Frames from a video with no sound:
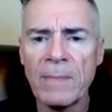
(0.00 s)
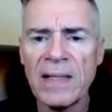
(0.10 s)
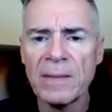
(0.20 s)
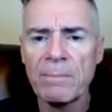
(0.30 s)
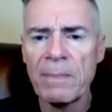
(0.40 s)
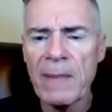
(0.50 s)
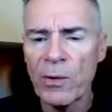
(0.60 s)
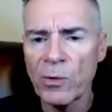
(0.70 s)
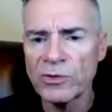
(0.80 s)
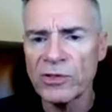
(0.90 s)
million
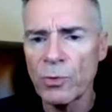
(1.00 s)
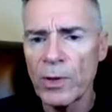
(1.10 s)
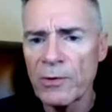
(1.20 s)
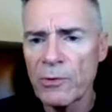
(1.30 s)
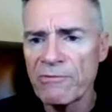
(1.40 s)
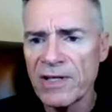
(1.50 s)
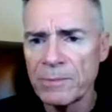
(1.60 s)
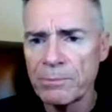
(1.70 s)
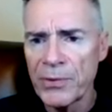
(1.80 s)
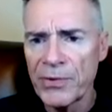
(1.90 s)
barrels of oil
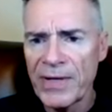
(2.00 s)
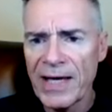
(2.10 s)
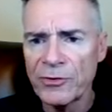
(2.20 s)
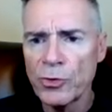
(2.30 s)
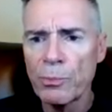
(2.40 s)
equivalent per day.